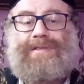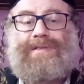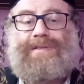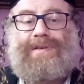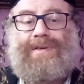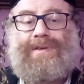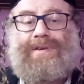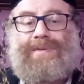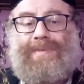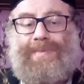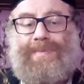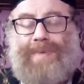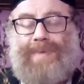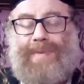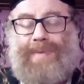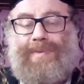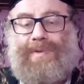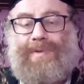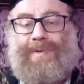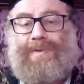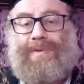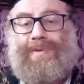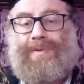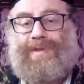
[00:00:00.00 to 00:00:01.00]
So
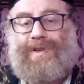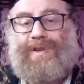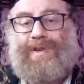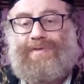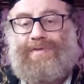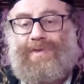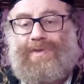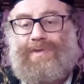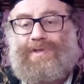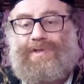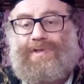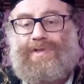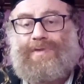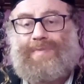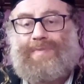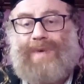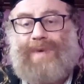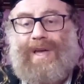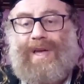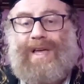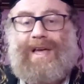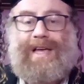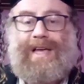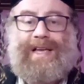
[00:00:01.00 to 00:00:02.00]
people would refuse to
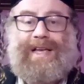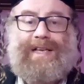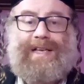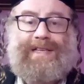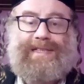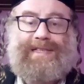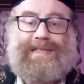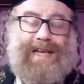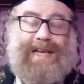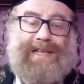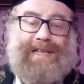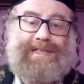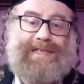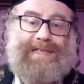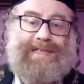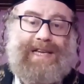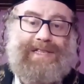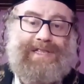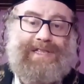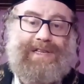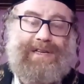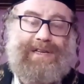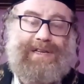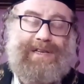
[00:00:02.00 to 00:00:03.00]
pay such such,